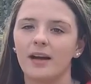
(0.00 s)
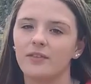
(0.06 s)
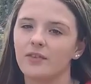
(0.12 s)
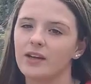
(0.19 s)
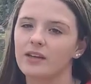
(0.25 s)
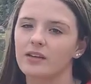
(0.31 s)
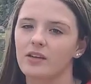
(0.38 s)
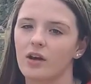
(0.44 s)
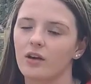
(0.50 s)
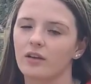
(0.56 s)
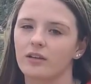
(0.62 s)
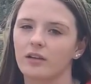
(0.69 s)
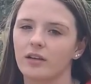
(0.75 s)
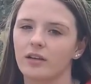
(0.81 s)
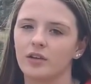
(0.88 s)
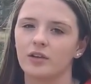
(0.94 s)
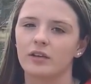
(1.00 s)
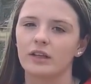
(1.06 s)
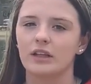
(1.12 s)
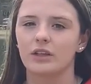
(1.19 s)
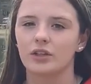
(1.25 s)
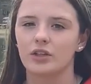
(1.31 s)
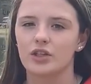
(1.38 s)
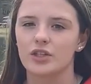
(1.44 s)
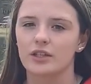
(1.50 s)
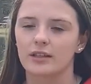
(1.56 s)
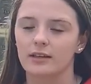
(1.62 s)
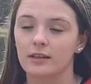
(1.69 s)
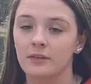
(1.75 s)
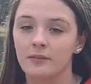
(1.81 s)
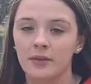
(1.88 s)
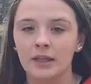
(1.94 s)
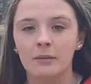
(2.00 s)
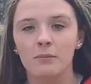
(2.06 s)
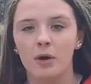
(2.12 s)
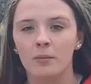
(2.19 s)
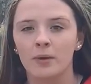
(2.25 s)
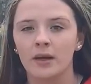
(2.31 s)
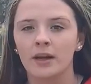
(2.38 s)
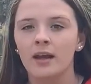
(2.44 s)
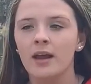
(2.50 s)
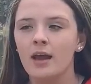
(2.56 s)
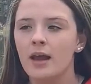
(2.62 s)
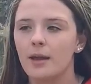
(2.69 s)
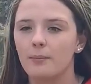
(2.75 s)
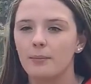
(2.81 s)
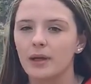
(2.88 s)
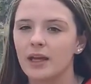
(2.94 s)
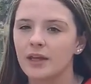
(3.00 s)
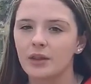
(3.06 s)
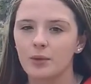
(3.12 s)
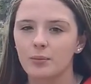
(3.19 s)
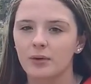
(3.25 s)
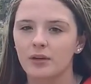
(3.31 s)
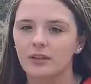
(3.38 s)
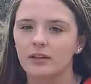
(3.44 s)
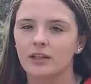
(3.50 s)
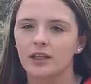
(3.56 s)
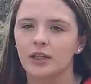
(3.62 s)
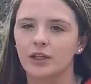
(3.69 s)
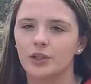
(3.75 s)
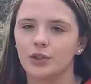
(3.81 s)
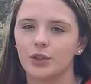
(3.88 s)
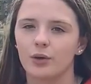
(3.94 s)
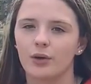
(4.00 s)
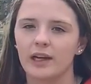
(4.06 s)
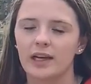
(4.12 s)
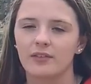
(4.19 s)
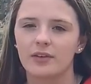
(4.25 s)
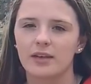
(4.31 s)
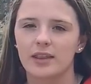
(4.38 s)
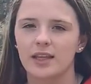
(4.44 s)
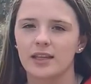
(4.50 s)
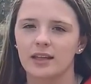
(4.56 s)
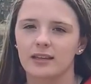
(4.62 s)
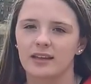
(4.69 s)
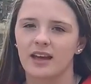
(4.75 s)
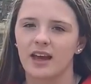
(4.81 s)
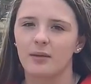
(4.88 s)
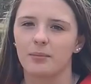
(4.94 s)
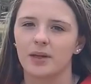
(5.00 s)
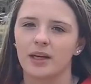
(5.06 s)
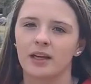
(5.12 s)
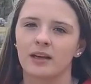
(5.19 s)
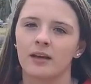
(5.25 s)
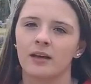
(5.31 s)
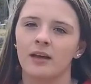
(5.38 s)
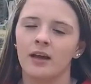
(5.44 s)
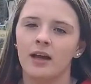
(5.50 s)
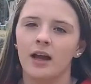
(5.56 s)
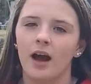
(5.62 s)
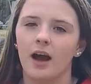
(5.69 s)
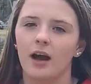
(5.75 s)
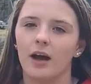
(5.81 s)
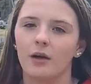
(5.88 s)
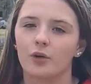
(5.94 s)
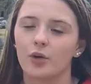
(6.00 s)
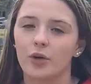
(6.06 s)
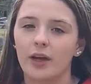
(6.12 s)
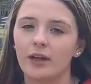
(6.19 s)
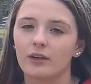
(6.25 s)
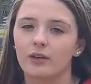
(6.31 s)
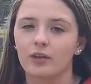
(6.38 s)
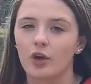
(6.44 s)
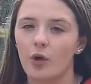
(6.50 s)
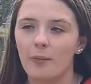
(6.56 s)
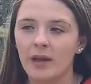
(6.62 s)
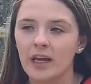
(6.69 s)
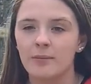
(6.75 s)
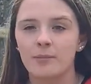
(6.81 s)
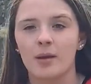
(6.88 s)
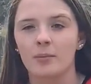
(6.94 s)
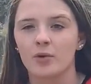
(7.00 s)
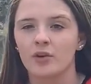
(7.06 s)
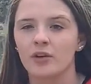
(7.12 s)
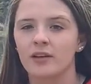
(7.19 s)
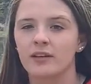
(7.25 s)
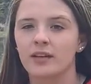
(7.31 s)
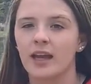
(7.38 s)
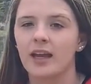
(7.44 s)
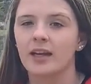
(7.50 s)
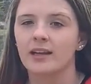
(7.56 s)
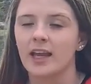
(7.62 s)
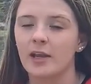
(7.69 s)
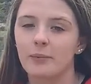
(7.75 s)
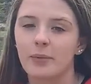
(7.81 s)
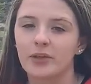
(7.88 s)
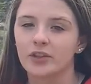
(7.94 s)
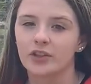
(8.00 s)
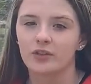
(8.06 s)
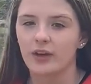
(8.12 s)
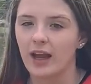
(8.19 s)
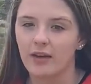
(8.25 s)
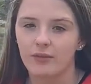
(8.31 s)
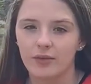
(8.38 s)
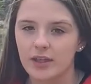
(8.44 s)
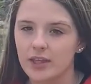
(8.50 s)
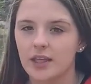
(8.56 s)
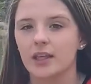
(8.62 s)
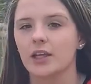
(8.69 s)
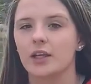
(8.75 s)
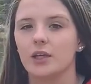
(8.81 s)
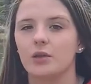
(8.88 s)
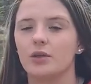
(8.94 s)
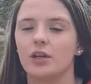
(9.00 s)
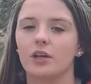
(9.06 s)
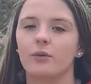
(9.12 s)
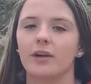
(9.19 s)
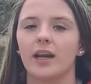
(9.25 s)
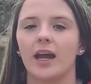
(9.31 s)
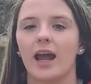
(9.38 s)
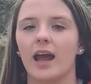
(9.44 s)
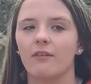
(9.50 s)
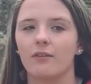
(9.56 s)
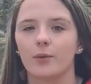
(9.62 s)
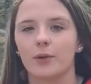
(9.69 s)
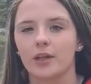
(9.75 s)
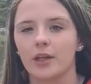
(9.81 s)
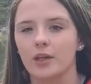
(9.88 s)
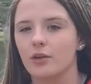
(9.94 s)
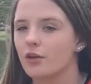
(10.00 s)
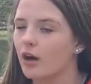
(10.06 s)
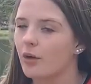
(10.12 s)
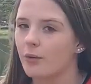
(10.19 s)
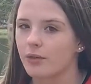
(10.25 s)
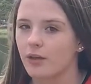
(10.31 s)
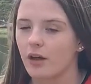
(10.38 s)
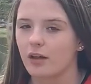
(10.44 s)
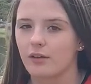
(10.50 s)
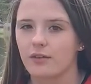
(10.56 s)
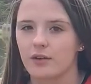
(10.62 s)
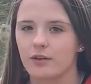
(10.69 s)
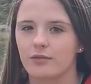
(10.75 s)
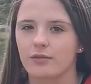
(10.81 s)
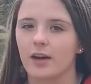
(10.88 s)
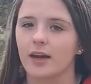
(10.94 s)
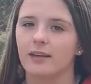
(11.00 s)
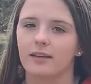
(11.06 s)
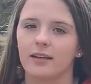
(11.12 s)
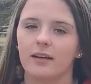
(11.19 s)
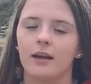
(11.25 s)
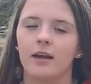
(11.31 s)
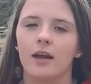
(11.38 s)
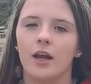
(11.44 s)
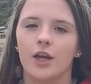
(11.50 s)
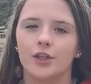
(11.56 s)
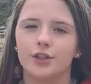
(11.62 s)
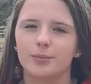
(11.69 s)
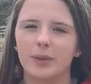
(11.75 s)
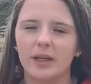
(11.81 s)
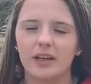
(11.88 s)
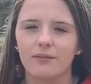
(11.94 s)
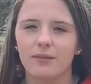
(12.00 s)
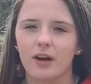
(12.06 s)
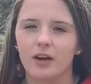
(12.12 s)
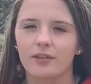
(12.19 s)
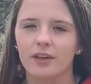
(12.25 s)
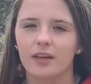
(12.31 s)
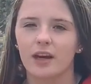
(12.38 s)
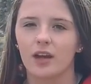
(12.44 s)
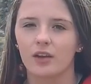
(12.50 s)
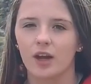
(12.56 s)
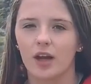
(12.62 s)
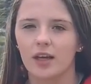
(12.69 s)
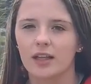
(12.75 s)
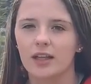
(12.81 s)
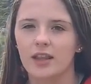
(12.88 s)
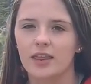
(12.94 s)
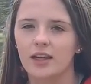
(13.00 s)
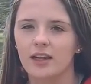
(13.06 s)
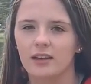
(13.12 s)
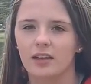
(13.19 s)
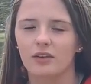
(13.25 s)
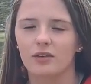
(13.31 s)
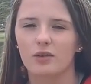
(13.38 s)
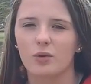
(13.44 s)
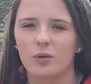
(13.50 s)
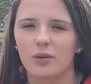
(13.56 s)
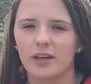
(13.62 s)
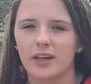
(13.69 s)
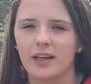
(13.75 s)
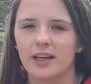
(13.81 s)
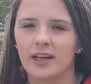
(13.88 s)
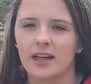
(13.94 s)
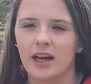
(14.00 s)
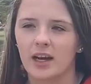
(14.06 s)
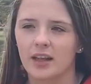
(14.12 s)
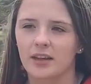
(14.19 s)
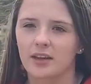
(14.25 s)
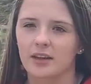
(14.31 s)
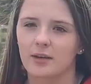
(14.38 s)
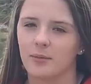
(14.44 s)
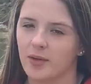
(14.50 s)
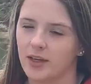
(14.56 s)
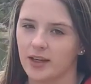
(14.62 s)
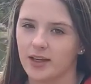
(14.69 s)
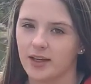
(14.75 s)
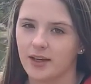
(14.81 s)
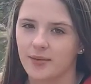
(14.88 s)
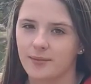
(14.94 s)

advice to all seniors is to just live in the moment, be in the present, and enjoy everything that's happening. Uh, create so many memories and take pictures of everything that you do and everywhere that you go with all of your friends and just be involved in a lot of the things at school and in and out of the community.